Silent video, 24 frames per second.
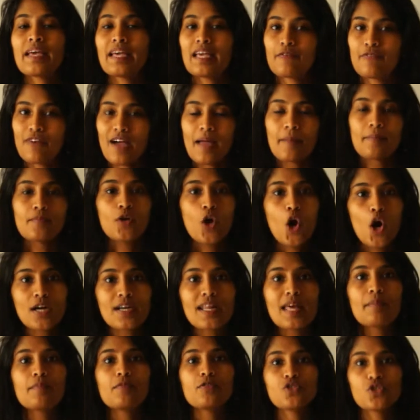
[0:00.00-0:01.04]
If I am not
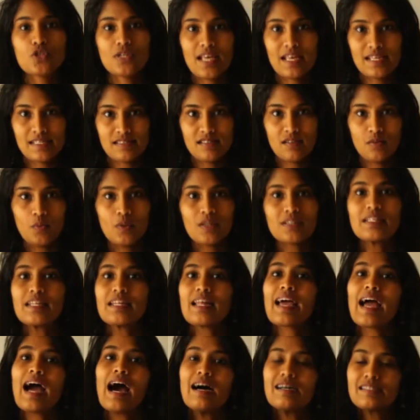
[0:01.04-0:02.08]
able to guess the word, then
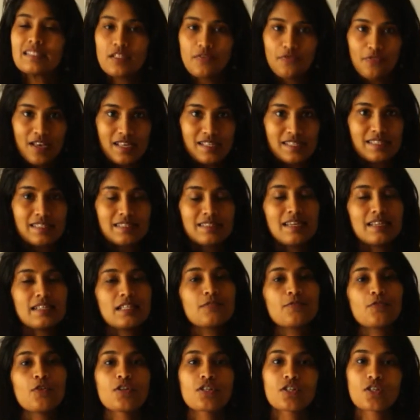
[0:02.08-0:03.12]
I ask the
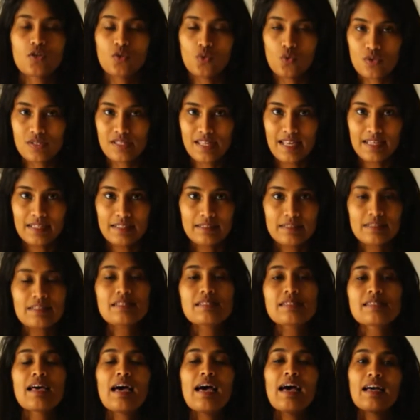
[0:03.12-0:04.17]
facilitator for a clue sentence.